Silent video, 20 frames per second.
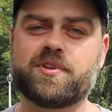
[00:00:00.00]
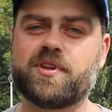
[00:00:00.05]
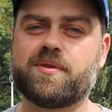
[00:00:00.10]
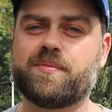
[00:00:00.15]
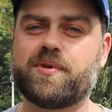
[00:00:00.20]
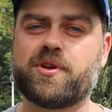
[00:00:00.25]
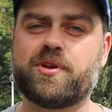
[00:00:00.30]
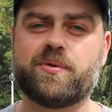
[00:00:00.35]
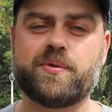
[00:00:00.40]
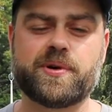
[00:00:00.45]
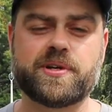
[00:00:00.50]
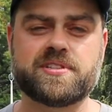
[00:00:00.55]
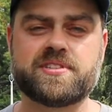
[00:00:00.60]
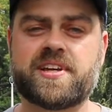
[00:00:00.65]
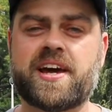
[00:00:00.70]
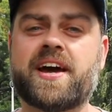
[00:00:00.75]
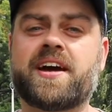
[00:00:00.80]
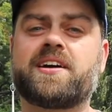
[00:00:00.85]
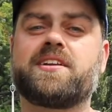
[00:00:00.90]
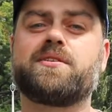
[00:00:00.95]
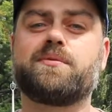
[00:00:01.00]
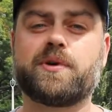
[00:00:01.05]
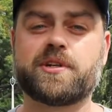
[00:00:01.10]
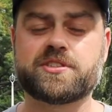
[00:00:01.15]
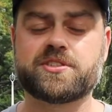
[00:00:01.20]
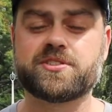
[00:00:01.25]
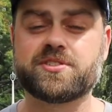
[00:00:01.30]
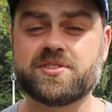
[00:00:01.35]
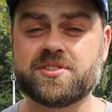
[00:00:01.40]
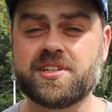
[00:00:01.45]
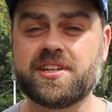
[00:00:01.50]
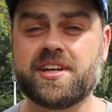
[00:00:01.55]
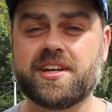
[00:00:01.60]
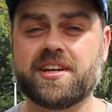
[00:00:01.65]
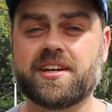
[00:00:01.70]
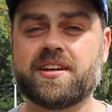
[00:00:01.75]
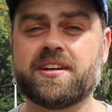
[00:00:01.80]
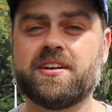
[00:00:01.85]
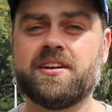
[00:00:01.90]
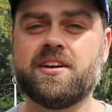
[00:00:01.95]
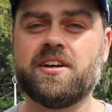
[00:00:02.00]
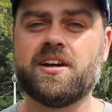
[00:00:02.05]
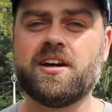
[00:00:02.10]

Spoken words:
to them and know exactly what you're seeing.